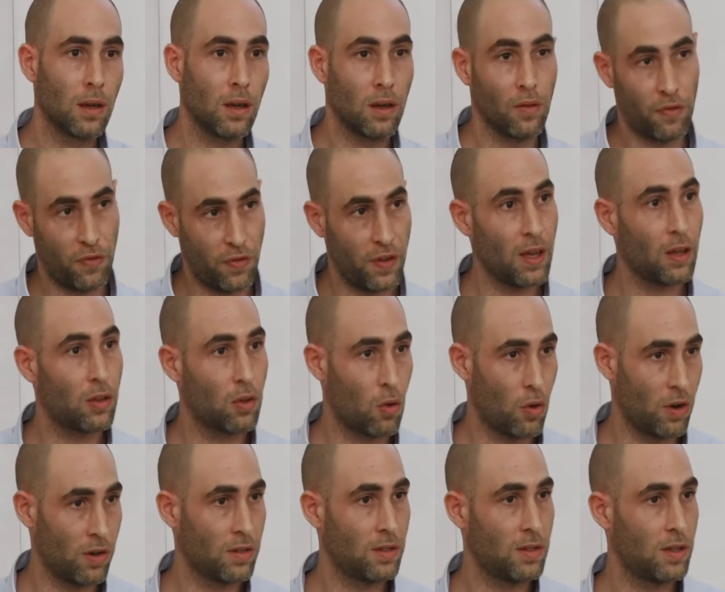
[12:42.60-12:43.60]
fiat
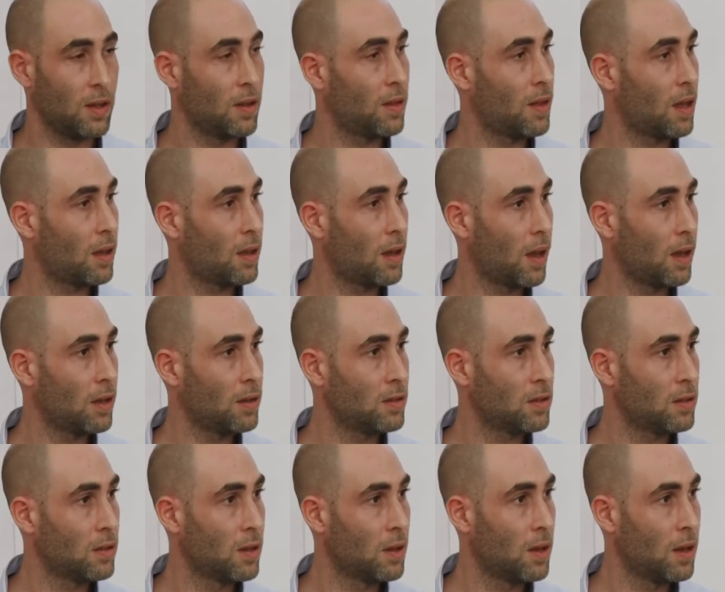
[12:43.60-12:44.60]
currency in that
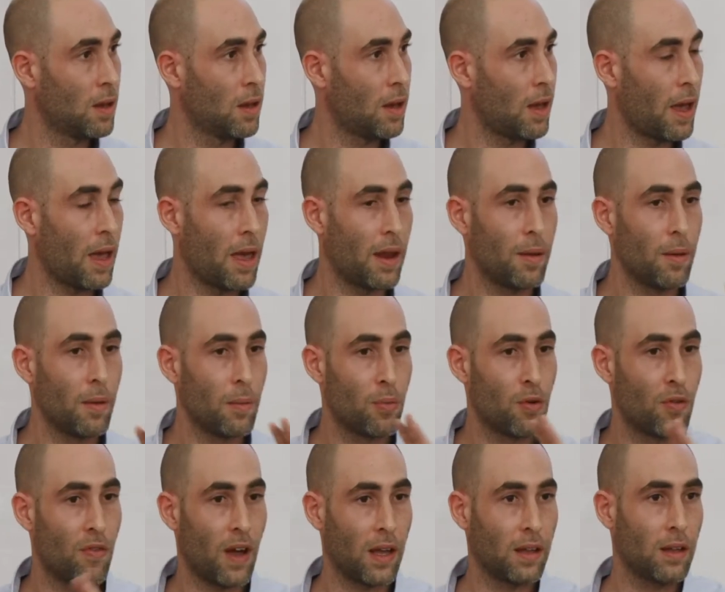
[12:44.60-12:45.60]
case, and
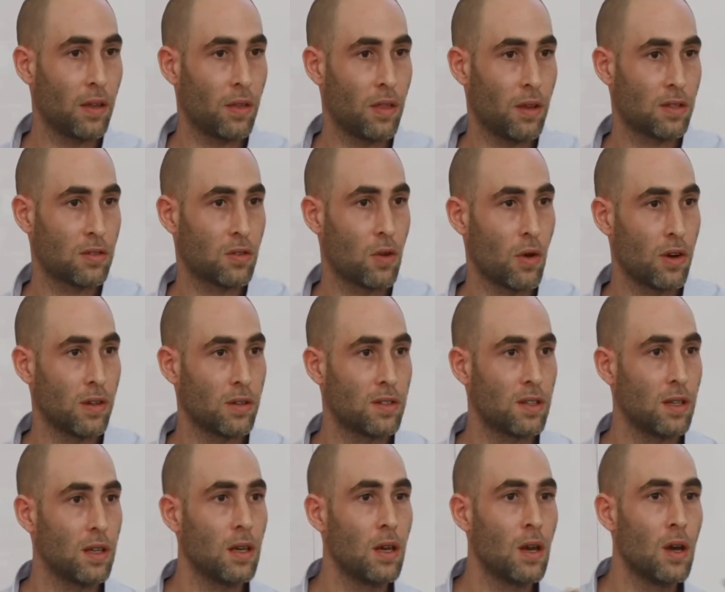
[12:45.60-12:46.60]
providing this
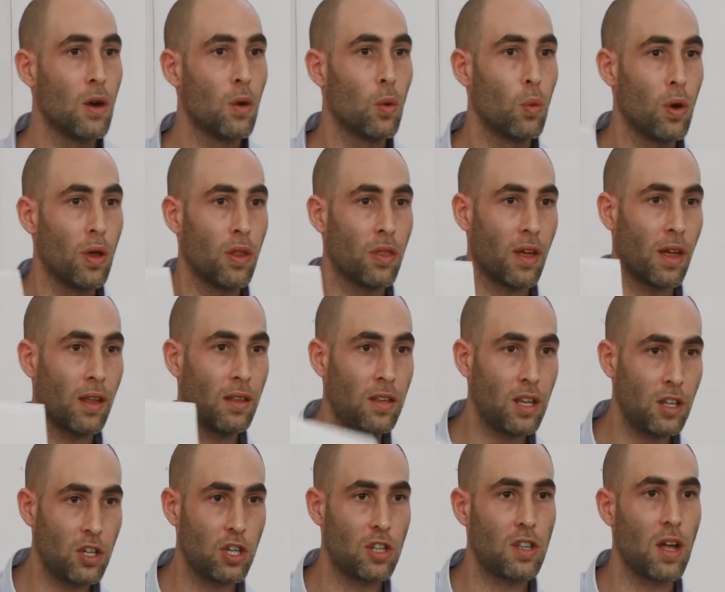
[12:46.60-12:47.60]
currency with a
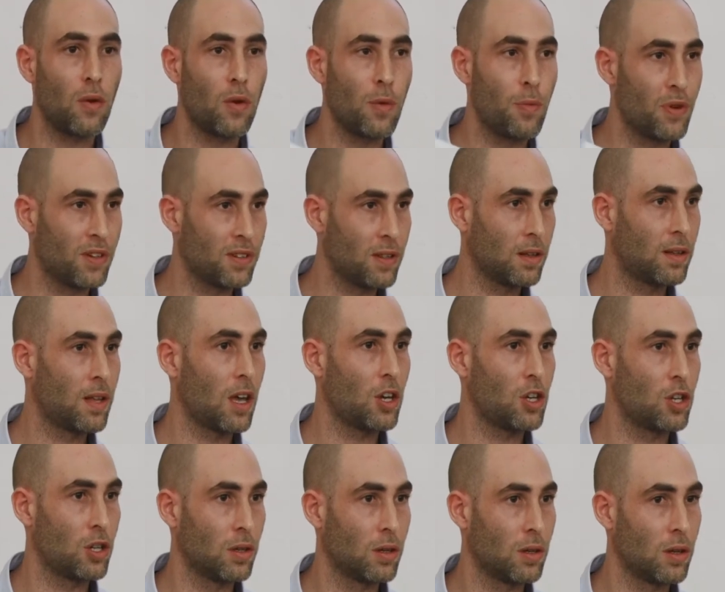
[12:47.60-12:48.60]
digital
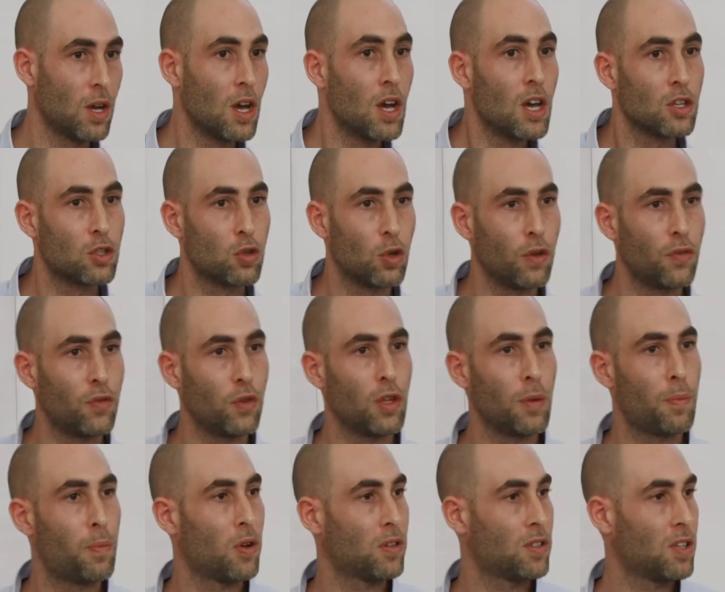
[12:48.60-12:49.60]
representation. So if you
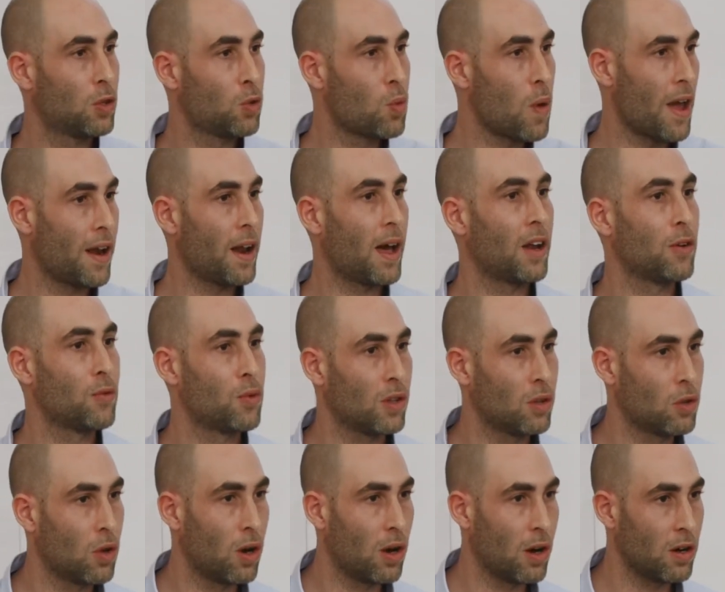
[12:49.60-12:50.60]
deposit
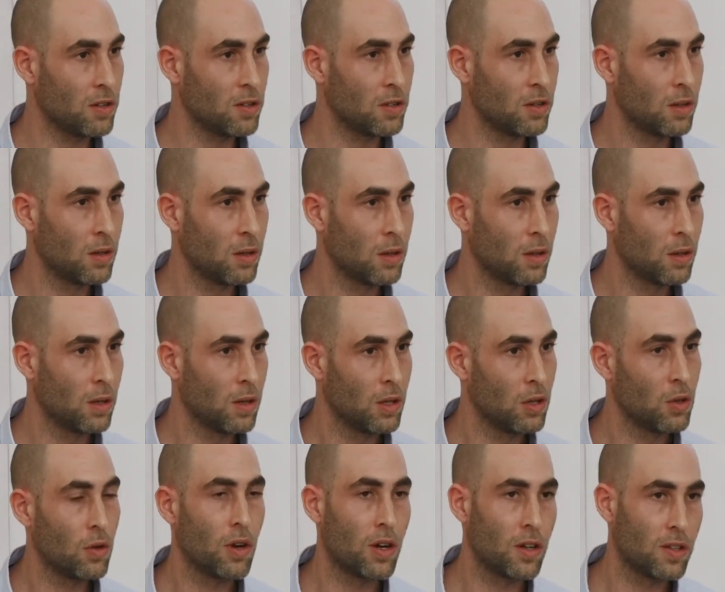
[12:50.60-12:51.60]
$100,
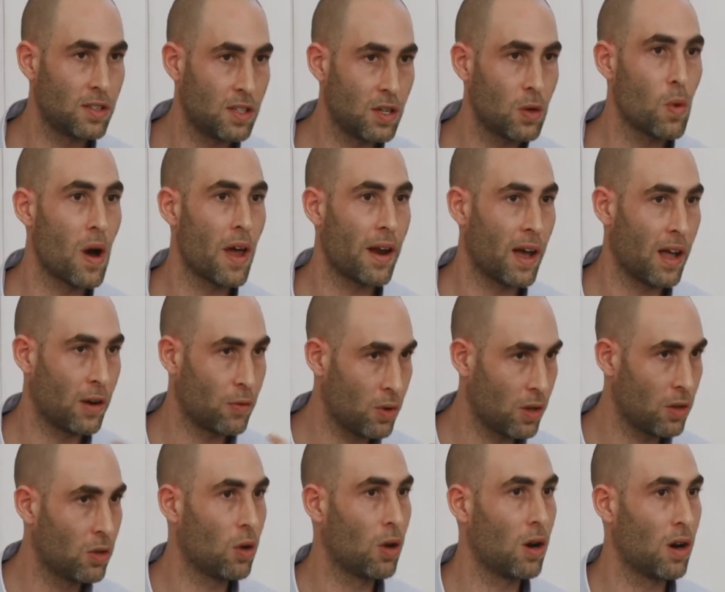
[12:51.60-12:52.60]
you're going to see
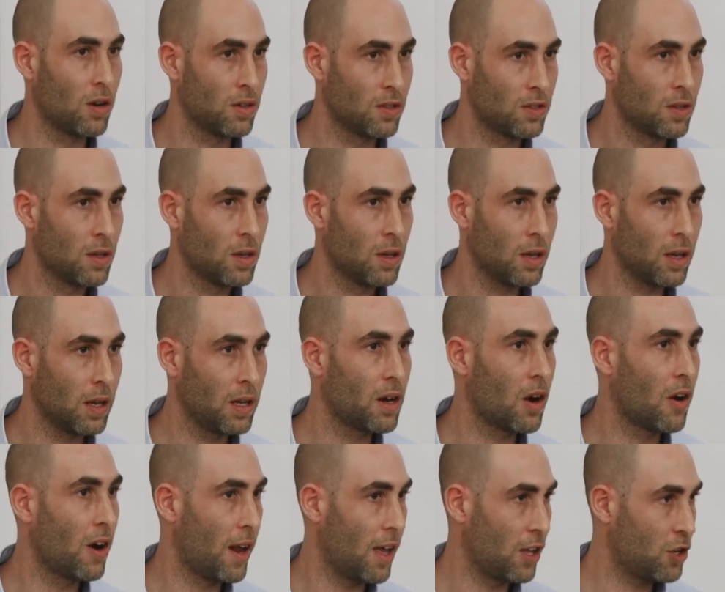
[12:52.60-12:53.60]
$100 in
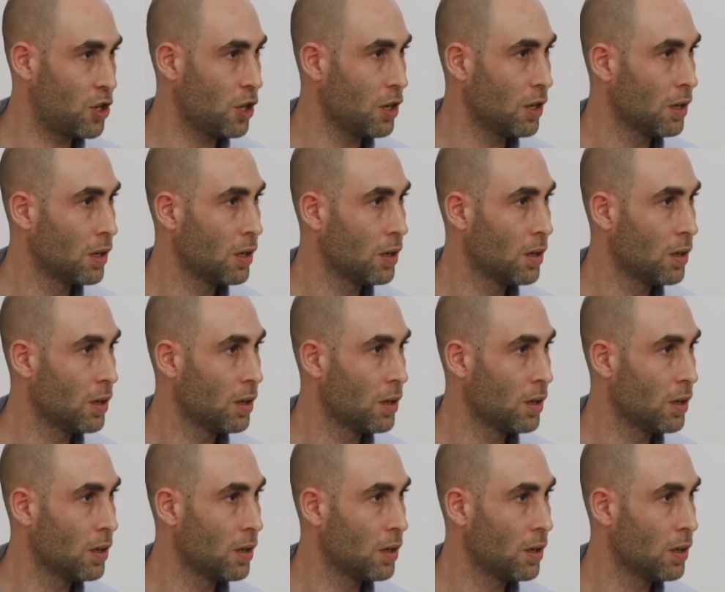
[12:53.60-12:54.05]
our ledger,